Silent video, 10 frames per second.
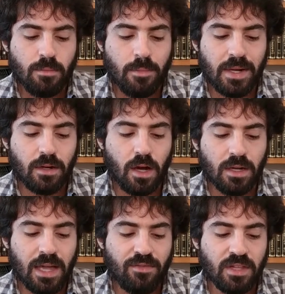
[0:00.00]
The
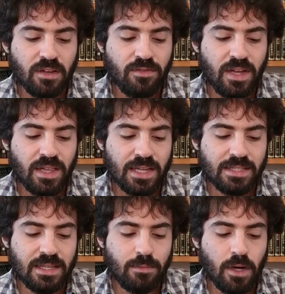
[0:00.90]
mincha came into kvile
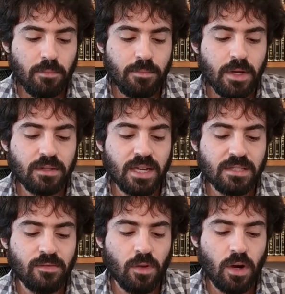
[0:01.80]
zimna
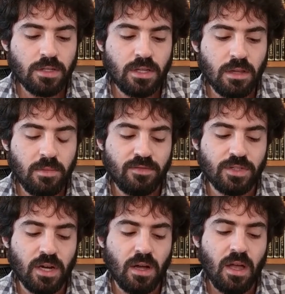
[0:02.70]
mirtas v'lo asi
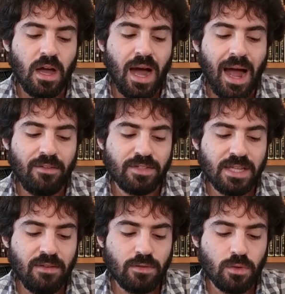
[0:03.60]
lemifsha.
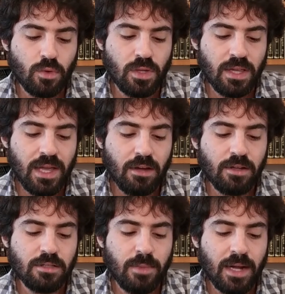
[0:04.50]
Arvis came into
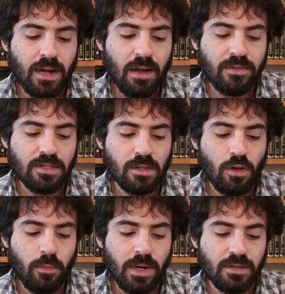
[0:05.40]
chule man arvis
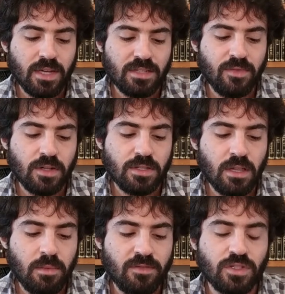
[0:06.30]
lo mirtas v'asi
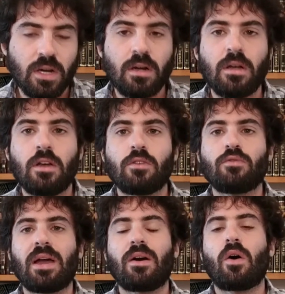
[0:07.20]
lemifsha.
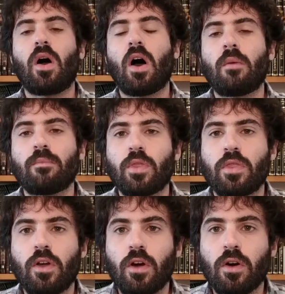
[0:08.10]
Right? Um,
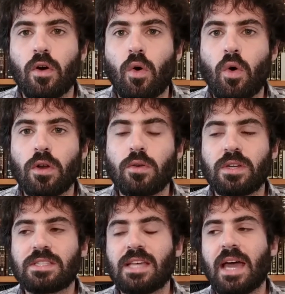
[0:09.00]
there, are, or you
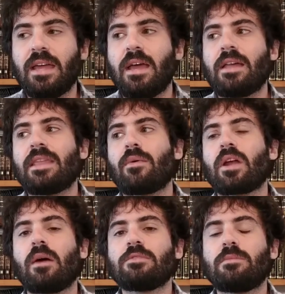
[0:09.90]
could say that when
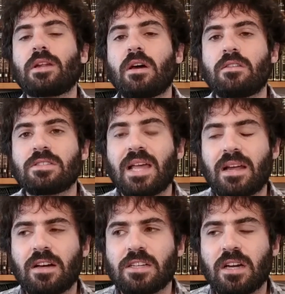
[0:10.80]
it comes to mincha, there's
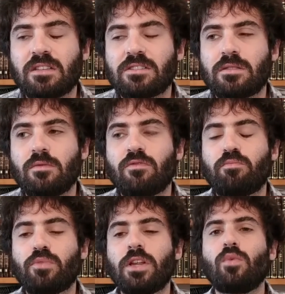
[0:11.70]
like a, a
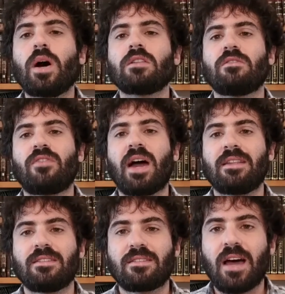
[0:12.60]
pretty
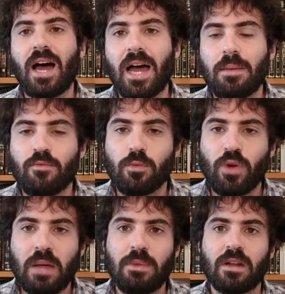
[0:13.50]
well-defined time for
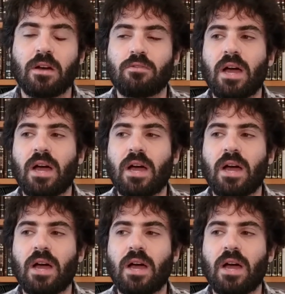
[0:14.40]
praying mincha,